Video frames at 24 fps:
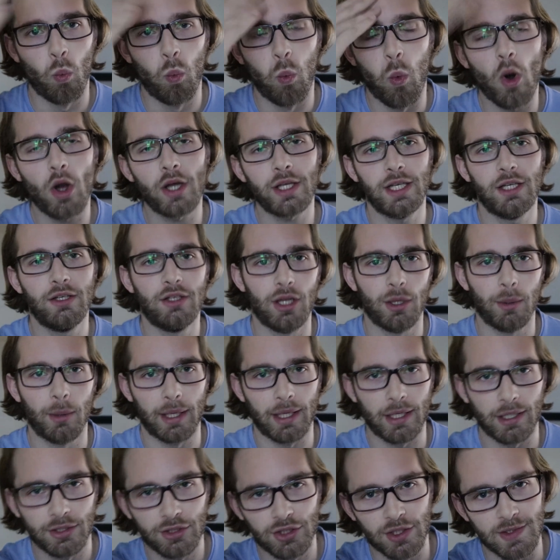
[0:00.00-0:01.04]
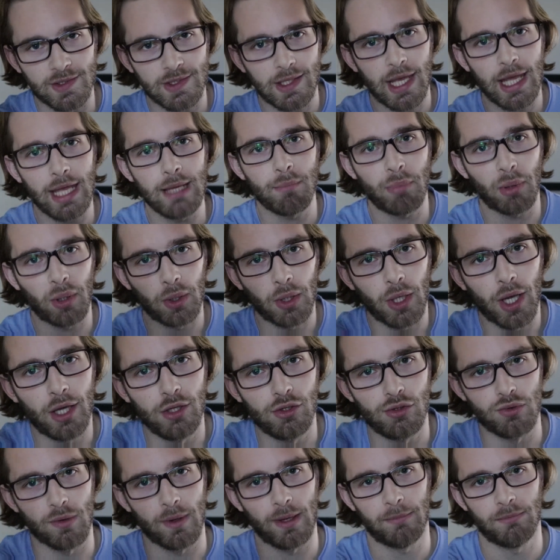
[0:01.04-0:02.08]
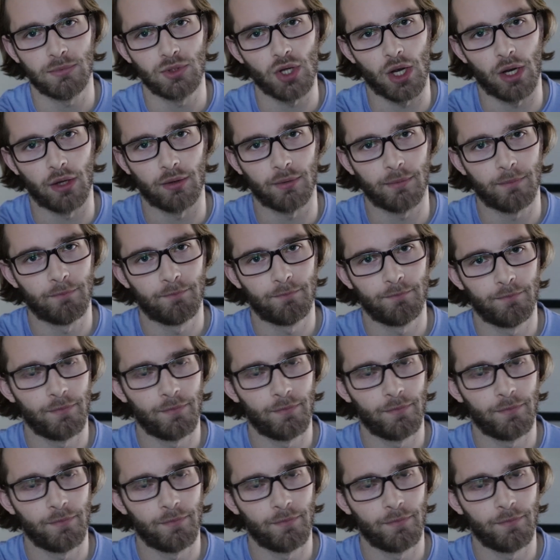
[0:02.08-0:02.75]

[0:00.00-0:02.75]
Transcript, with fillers: what are you doing? Just keep a dream journal.